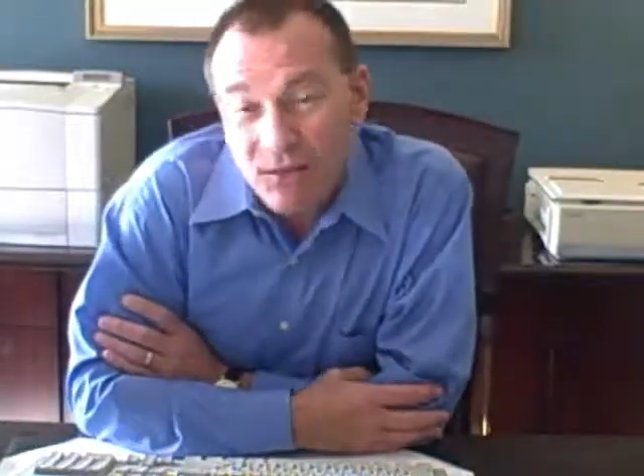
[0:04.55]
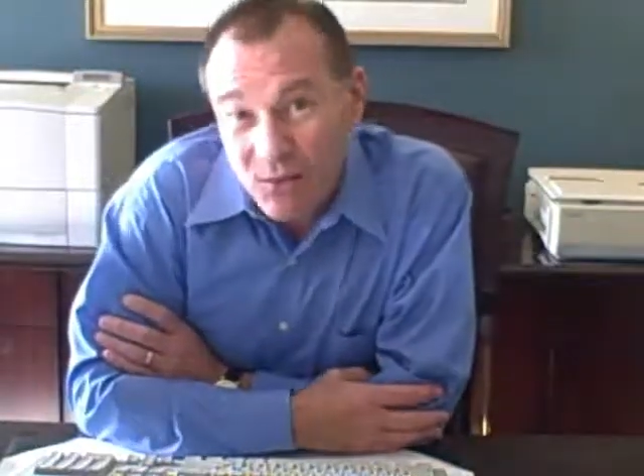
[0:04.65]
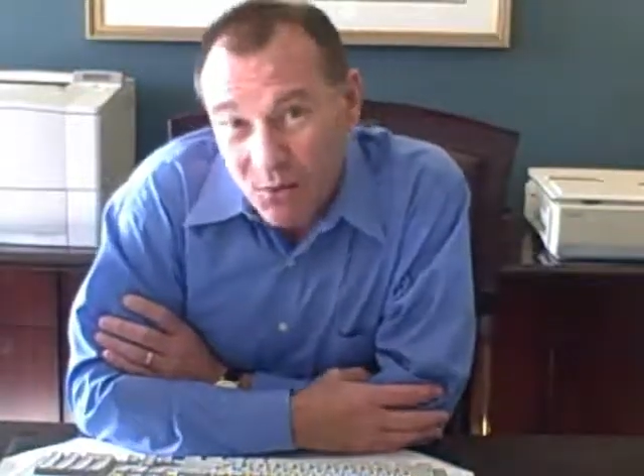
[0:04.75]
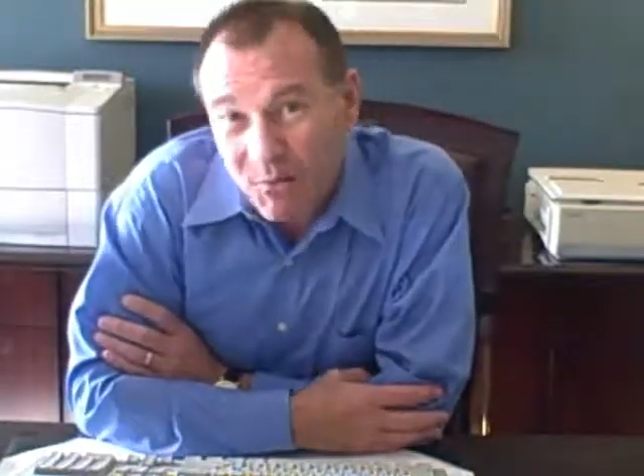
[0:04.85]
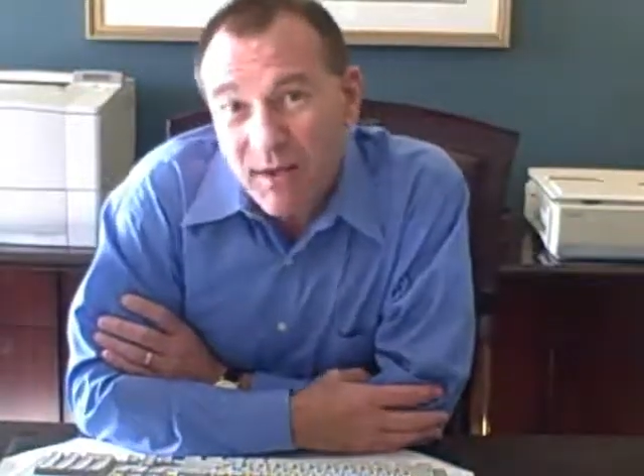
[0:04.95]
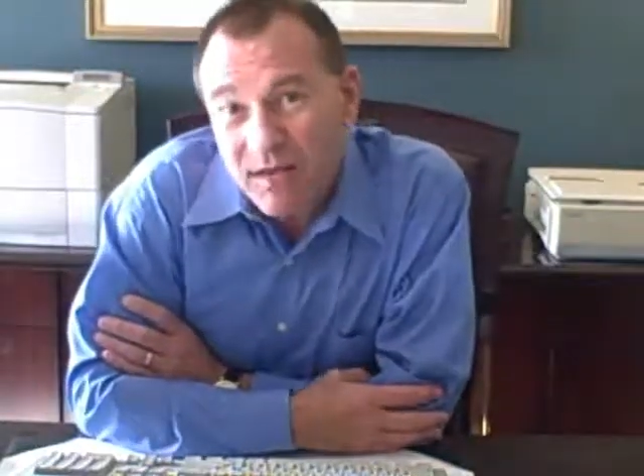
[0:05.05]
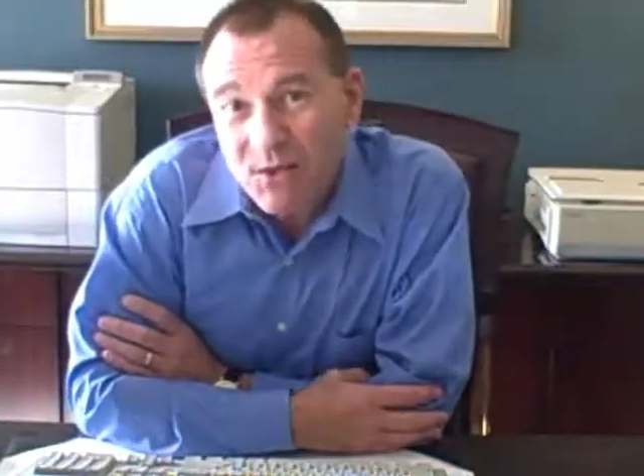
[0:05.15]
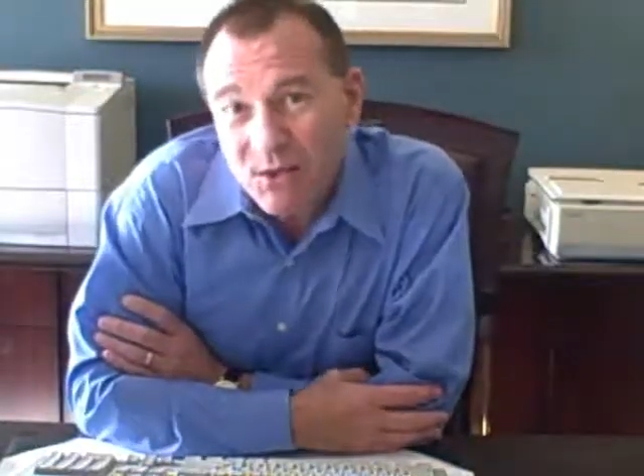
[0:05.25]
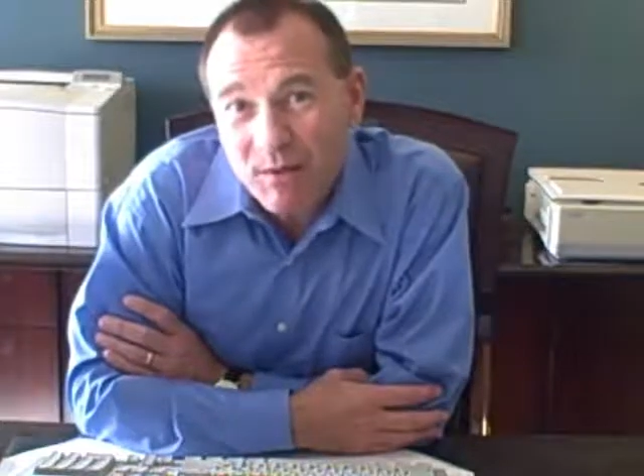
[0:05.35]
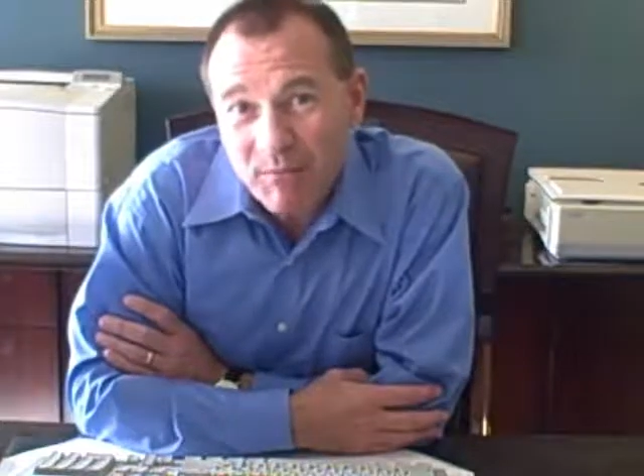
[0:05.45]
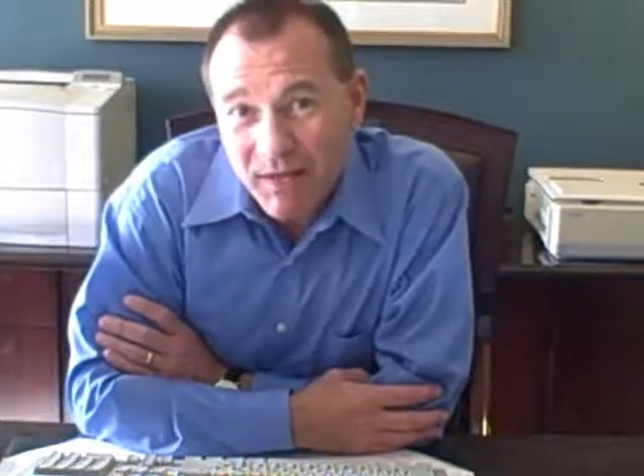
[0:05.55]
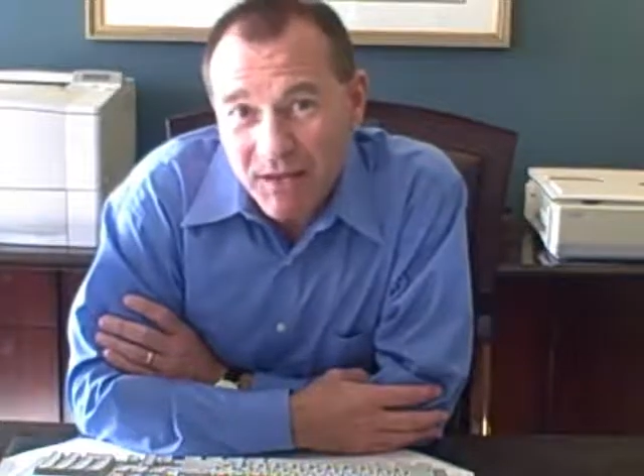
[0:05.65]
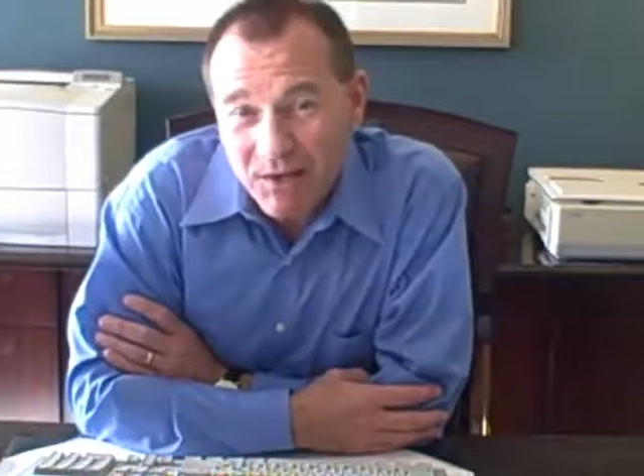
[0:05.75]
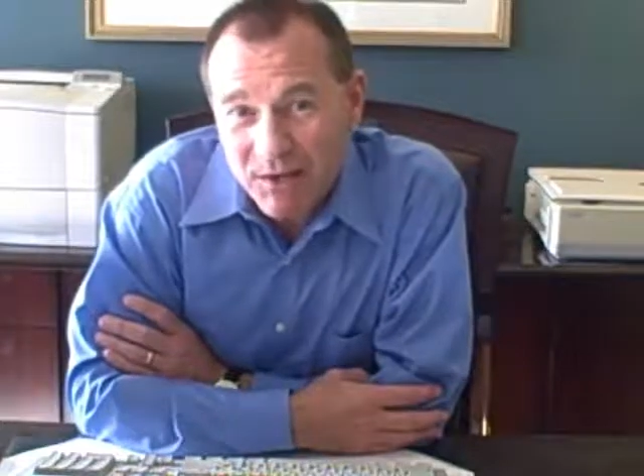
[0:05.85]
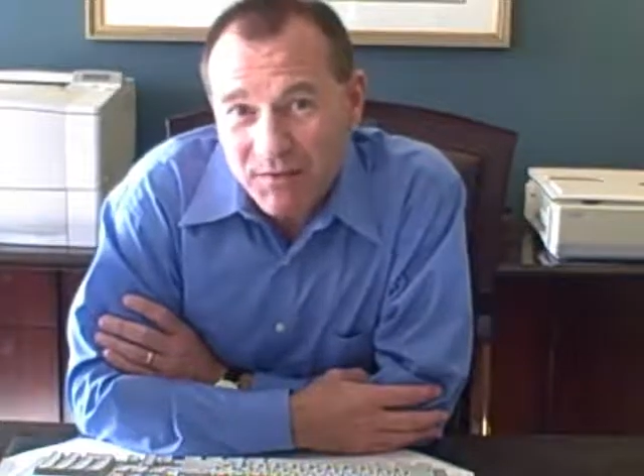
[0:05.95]
a tremendous
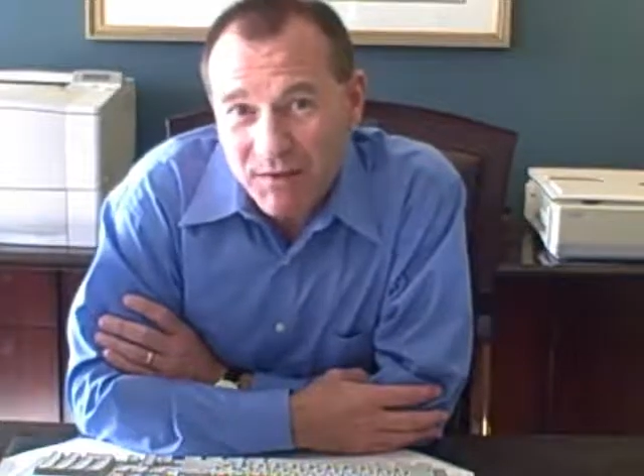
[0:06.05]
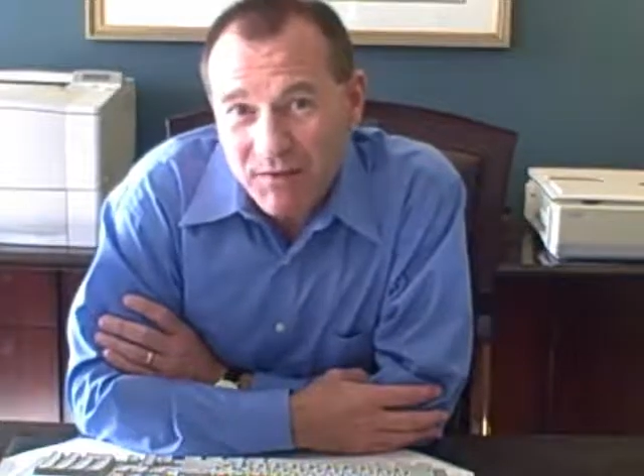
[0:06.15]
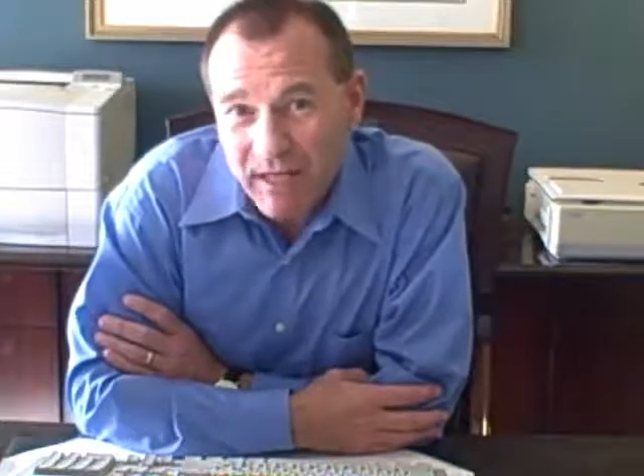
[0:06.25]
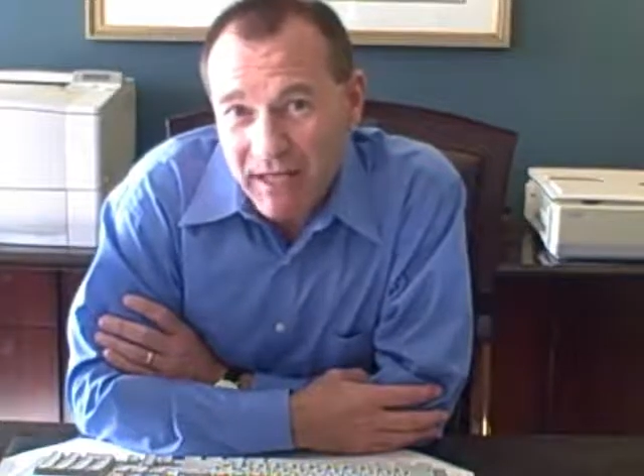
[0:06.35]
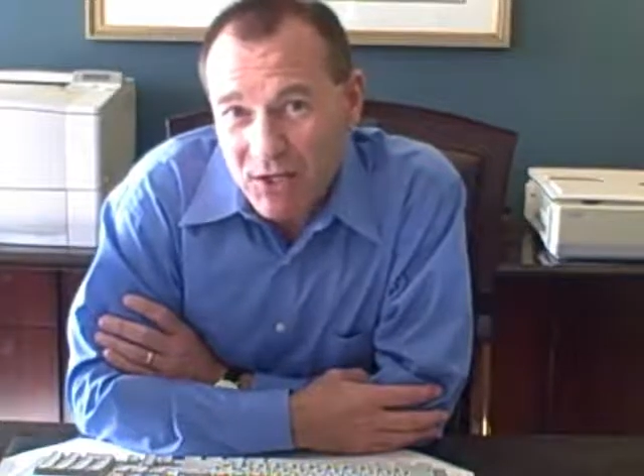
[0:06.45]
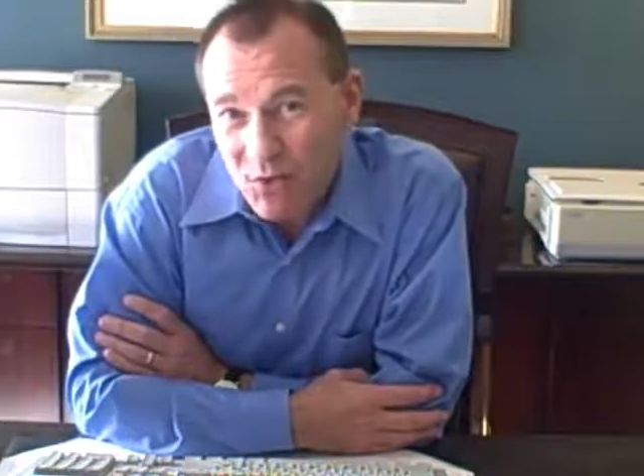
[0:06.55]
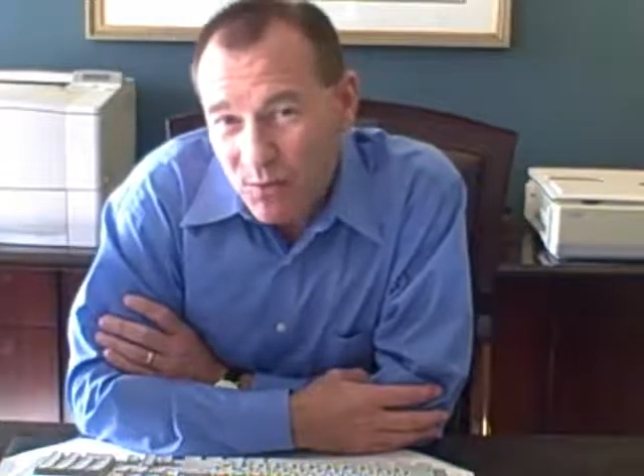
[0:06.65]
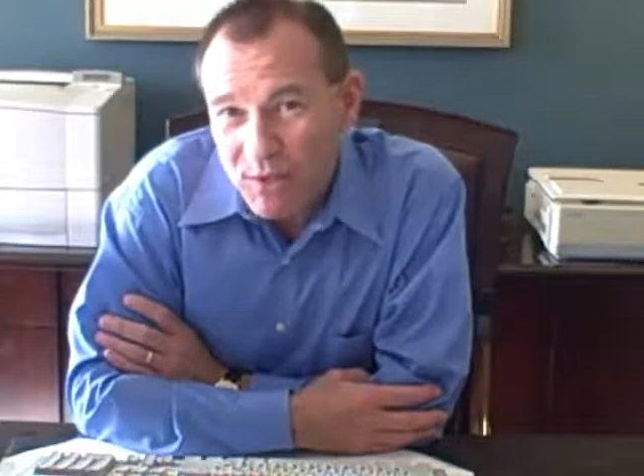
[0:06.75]
competitive advantage